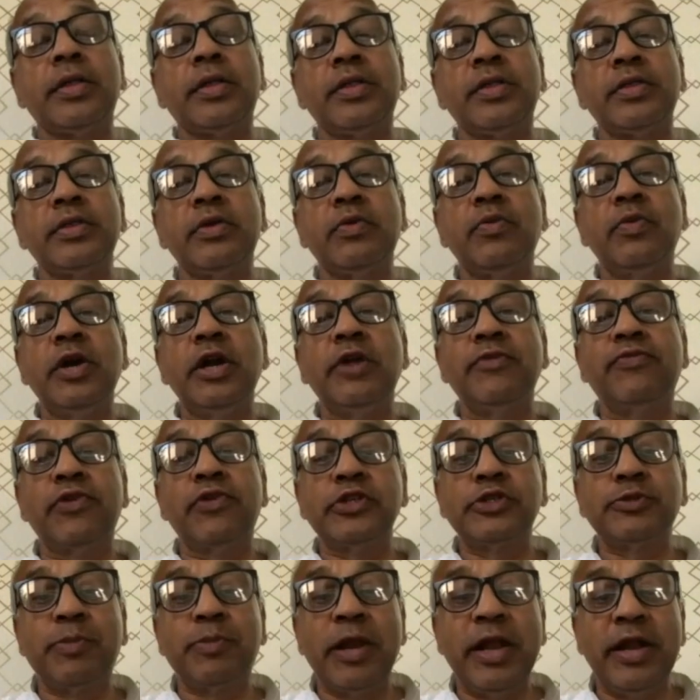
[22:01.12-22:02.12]
The word for
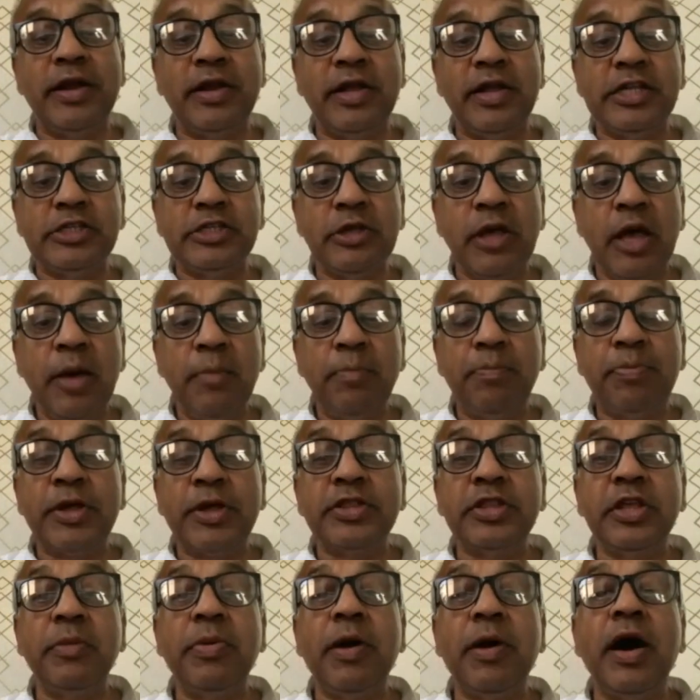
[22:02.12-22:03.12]
splendor is
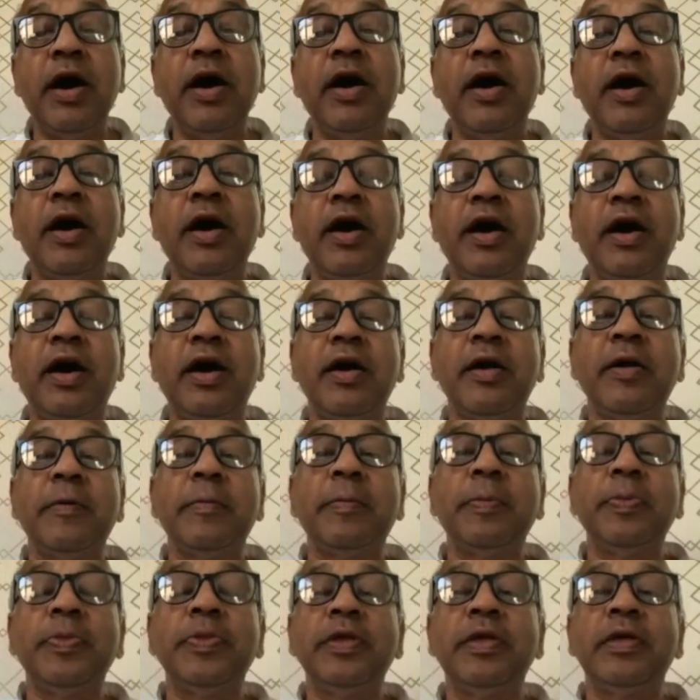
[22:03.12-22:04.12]
Pratibha.
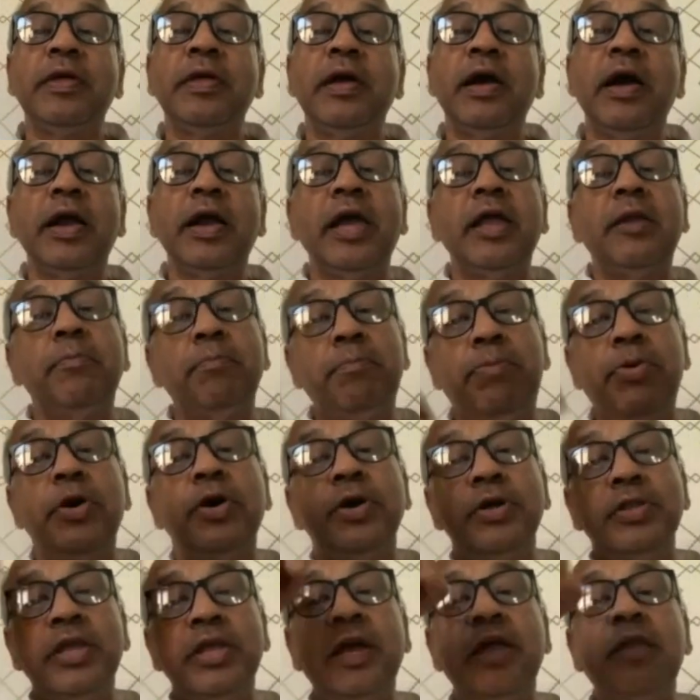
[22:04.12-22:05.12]
Again,
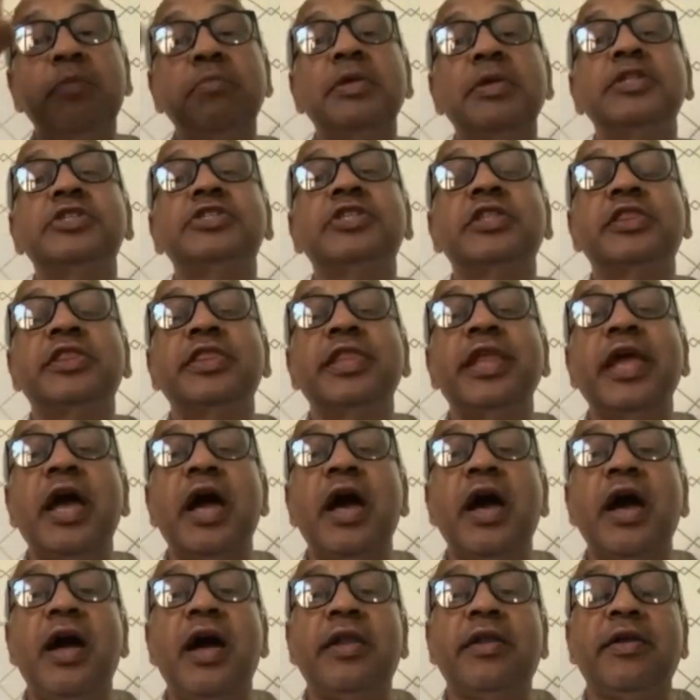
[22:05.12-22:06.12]
Bha there means
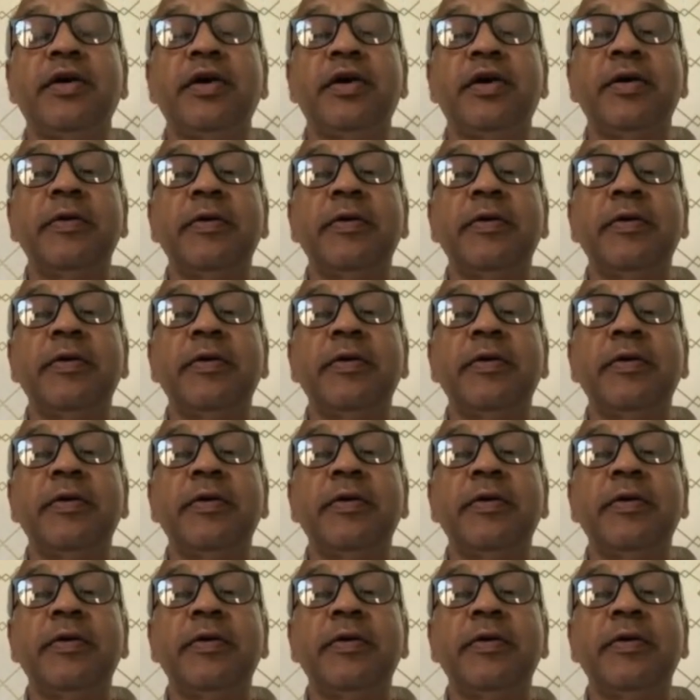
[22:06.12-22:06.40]
Jnana.